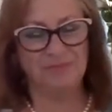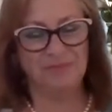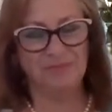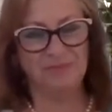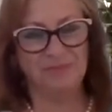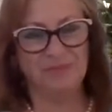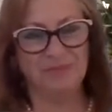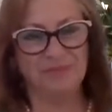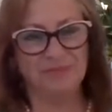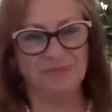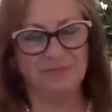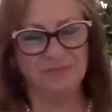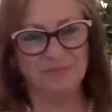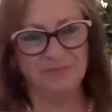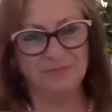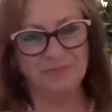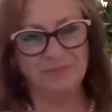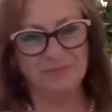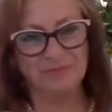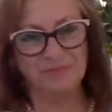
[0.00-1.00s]

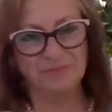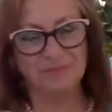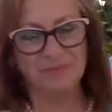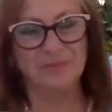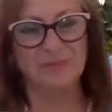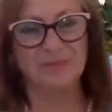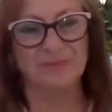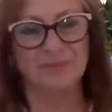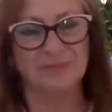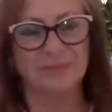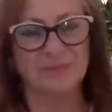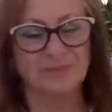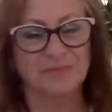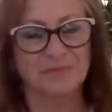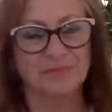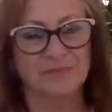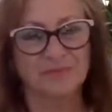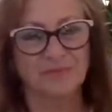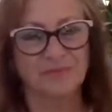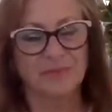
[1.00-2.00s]

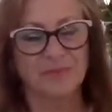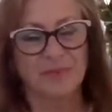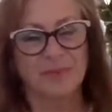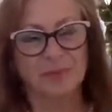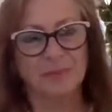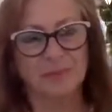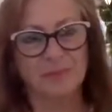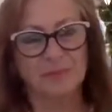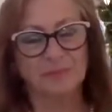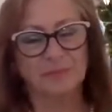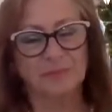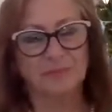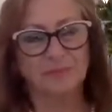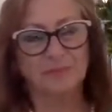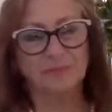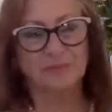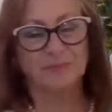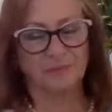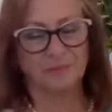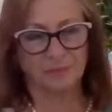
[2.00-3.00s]

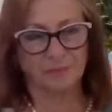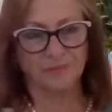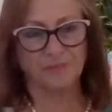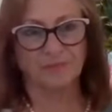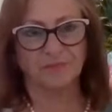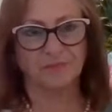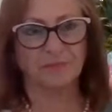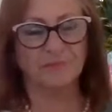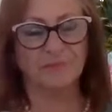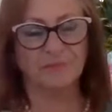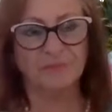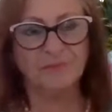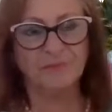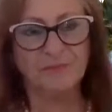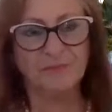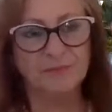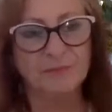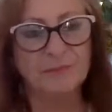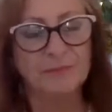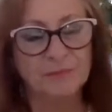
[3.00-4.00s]

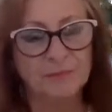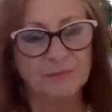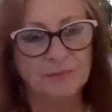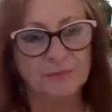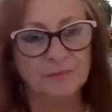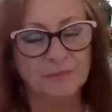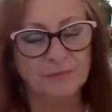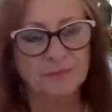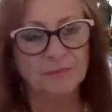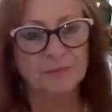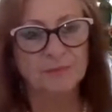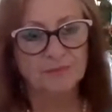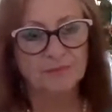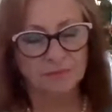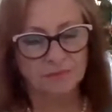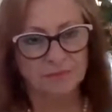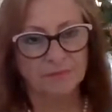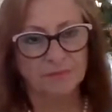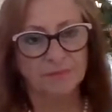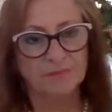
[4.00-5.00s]

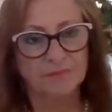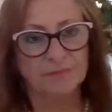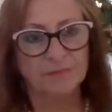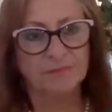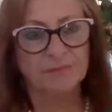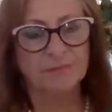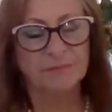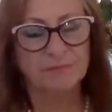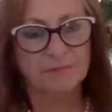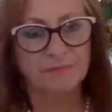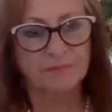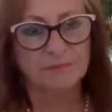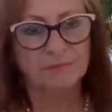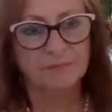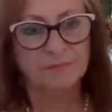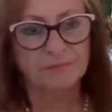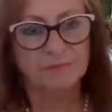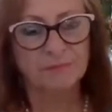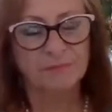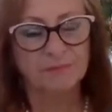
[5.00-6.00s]

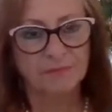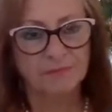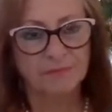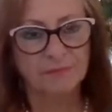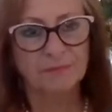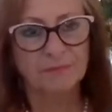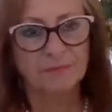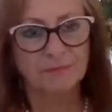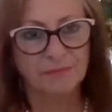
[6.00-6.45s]
The person shown says nothing.